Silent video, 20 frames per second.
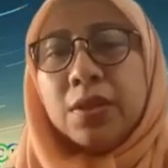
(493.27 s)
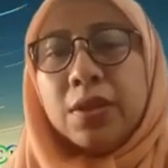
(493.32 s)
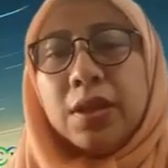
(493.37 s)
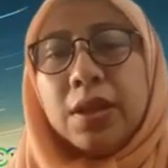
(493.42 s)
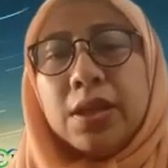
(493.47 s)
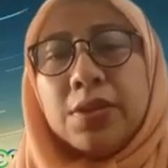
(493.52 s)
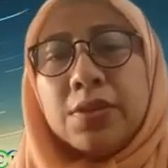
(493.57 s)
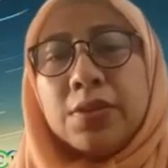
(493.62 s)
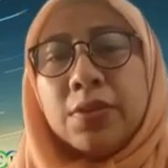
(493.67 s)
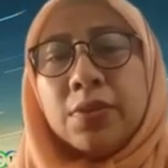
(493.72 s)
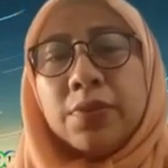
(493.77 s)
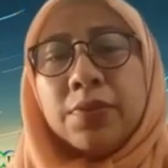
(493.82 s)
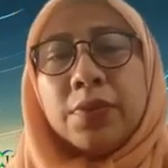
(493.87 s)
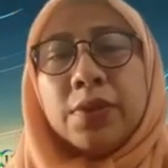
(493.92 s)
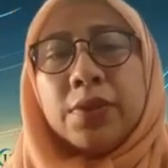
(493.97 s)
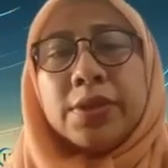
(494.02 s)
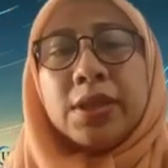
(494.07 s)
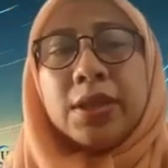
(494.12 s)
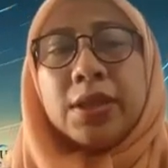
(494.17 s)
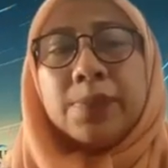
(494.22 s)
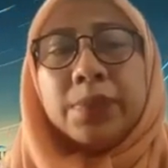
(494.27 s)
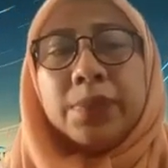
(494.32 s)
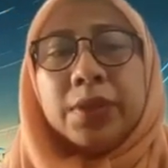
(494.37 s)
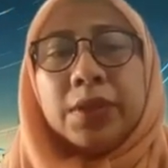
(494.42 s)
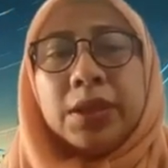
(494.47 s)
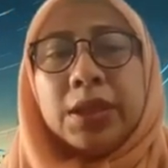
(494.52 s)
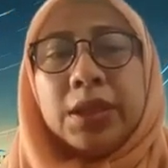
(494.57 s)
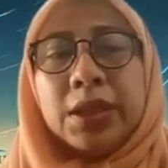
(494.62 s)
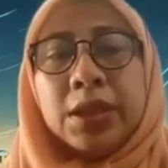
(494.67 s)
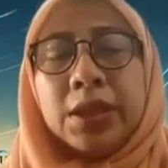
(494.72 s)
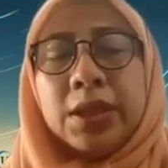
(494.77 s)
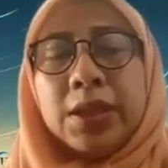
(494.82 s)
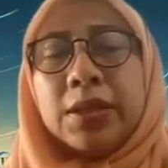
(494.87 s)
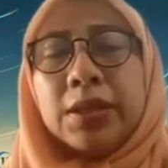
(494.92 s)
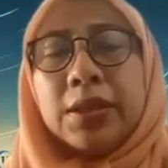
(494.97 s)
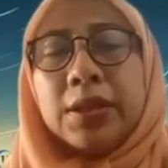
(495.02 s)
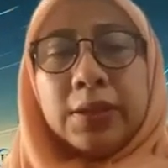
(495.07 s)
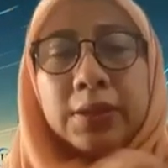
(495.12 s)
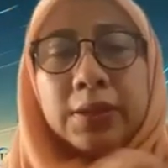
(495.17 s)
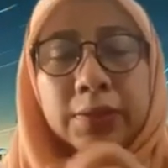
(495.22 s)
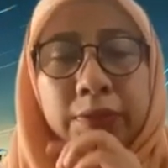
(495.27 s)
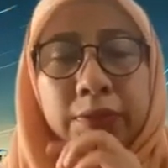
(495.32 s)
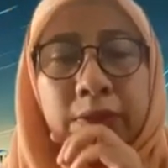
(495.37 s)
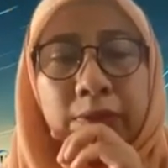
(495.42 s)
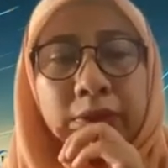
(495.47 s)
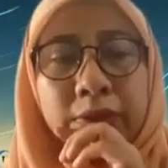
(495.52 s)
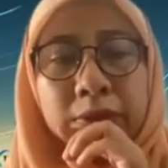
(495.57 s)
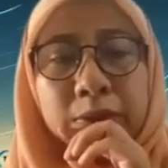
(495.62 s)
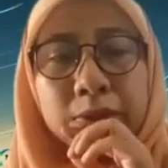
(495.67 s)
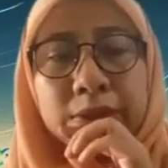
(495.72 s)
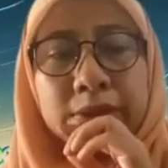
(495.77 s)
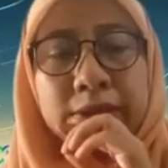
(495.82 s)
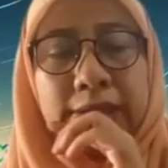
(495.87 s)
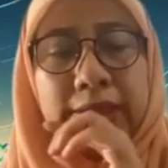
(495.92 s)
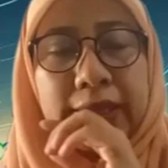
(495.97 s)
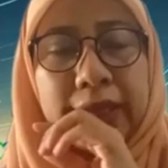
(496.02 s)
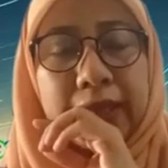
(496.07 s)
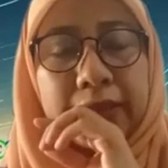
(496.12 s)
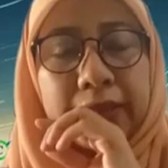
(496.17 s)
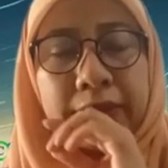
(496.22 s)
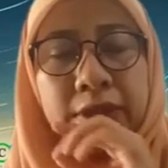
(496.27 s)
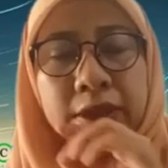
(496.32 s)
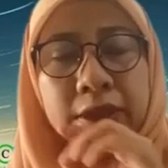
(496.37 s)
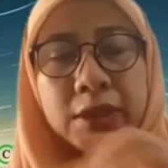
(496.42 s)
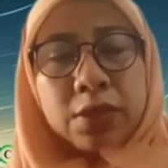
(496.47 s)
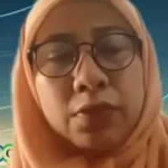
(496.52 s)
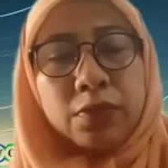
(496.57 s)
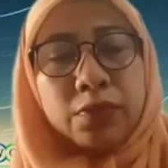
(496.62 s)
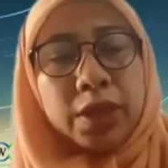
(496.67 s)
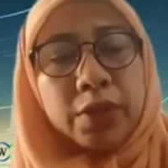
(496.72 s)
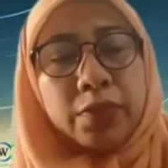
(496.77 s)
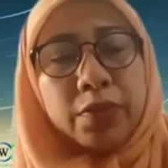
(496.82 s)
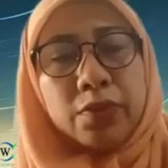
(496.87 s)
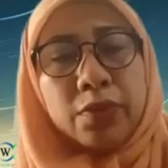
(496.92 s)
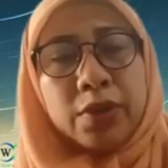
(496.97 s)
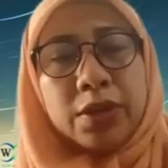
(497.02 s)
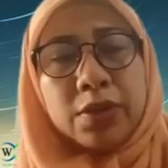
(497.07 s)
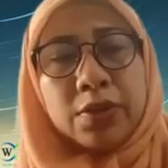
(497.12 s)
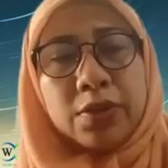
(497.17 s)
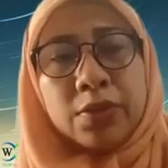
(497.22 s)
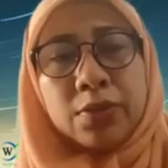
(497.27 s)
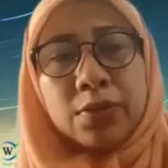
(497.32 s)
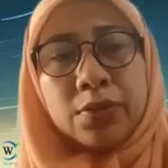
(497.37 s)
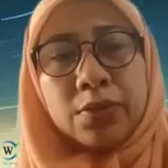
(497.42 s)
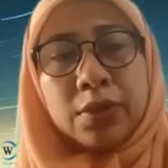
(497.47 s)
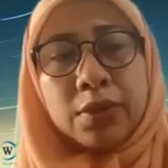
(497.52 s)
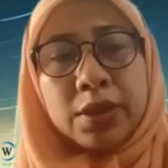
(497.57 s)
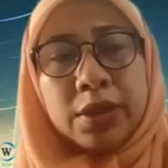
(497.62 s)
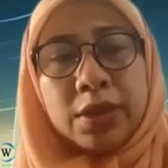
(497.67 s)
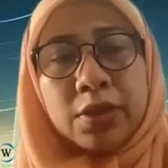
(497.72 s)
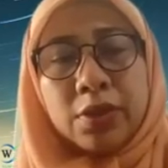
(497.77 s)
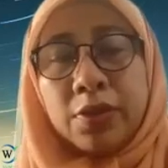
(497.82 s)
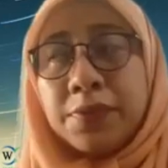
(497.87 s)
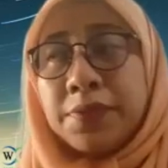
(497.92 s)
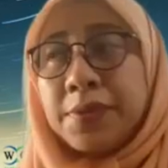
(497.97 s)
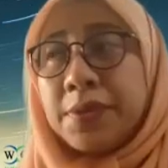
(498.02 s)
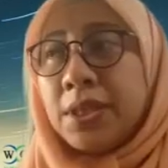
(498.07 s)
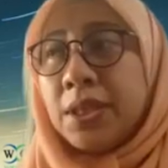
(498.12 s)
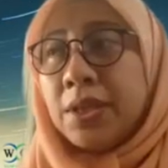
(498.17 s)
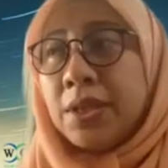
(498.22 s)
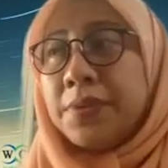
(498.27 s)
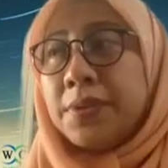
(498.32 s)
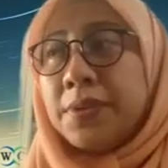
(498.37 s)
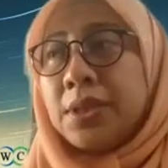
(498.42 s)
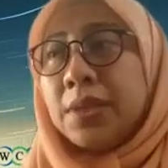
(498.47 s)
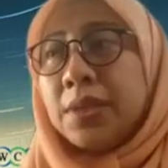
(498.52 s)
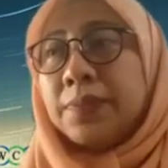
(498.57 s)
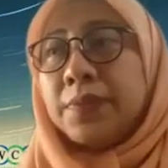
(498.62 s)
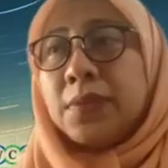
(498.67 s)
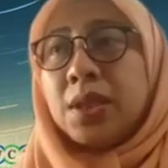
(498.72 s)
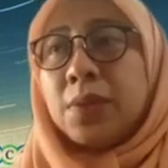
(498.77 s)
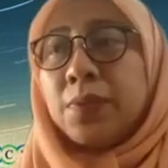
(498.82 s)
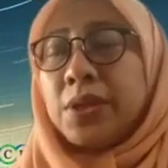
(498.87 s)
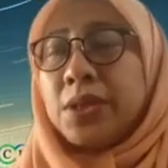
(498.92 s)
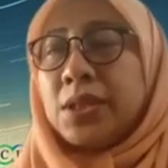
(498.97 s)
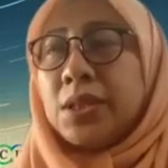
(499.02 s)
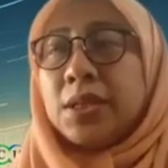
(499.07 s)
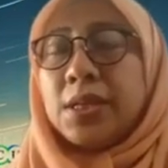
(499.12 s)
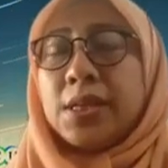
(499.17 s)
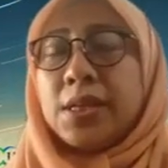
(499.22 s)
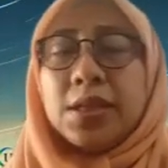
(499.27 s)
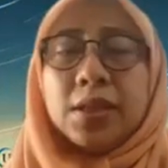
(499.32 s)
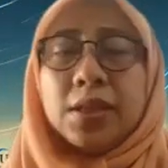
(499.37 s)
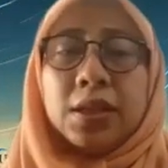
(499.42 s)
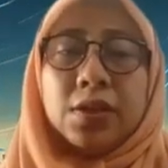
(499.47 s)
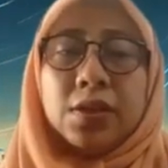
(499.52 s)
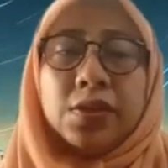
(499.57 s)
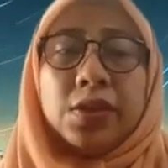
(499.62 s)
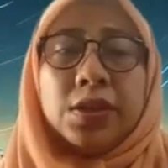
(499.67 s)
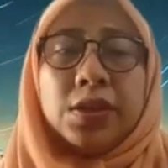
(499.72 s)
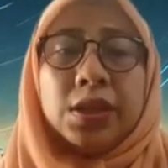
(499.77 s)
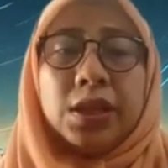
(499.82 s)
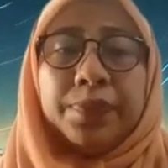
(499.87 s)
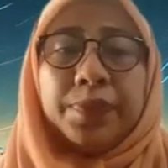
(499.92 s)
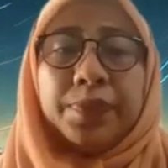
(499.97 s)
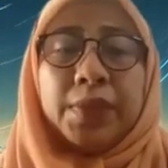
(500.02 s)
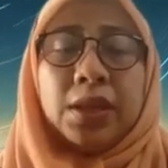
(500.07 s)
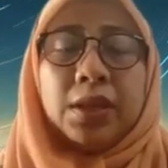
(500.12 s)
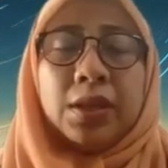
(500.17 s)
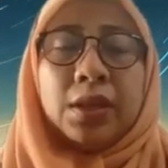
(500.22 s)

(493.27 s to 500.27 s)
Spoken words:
Okay, so for example here, we want to see that when we want to observe some temperature density relationship,